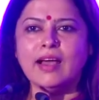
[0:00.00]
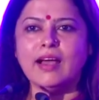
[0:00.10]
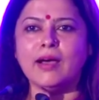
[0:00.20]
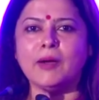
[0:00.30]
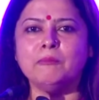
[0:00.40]

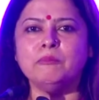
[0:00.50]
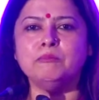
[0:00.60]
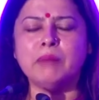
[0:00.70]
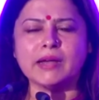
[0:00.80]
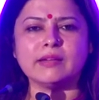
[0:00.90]
Uh,
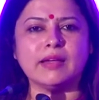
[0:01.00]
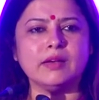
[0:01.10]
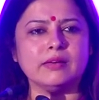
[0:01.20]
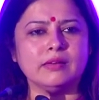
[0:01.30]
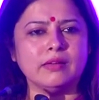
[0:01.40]
but
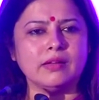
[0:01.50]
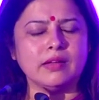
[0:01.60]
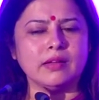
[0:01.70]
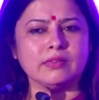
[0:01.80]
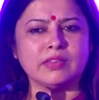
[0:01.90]

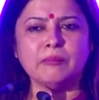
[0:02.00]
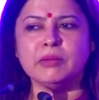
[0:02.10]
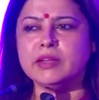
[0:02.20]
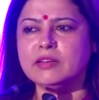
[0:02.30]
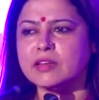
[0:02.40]
uh,
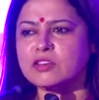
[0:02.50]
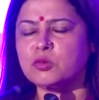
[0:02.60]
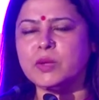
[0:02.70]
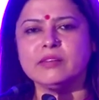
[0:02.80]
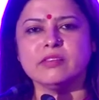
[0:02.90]
somebody did
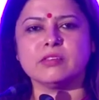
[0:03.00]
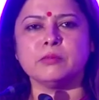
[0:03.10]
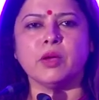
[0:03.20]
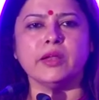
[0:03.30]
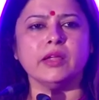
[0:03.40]
tweet this
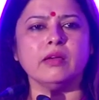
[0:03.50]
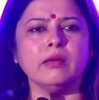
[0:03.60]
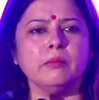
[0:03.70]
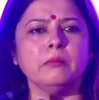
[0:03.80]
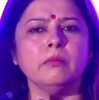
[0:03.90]
morning,
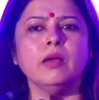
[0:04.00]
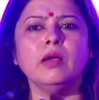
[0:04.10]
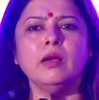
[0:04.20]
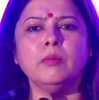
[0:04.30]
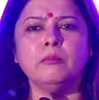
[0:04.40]

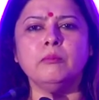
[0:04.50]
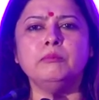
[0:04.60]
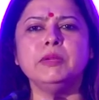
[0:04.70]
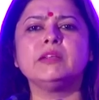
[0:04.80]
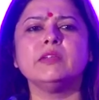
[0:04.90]

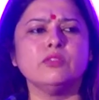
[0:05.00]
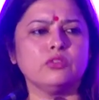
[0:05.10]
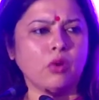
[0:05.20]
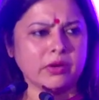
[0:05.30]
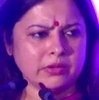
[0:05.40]
Britain's
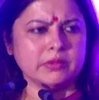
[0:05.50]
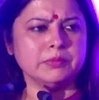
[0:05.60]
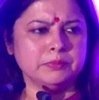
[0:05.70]
daughter.